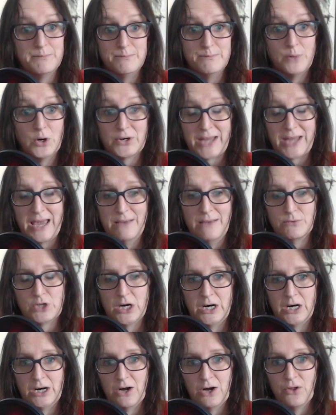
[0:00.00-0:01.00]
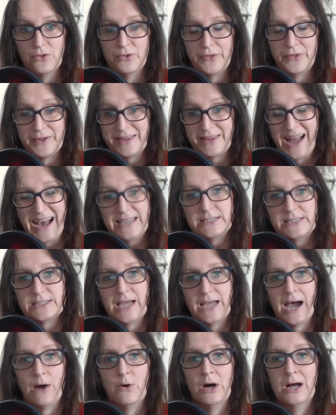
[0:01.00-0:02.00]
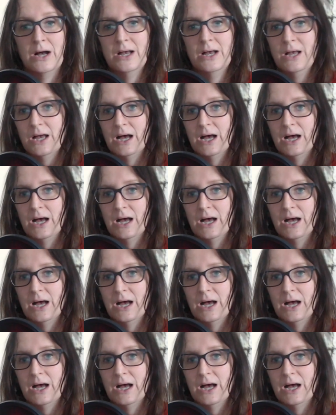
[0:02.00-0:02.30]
board games on the Dice Tower,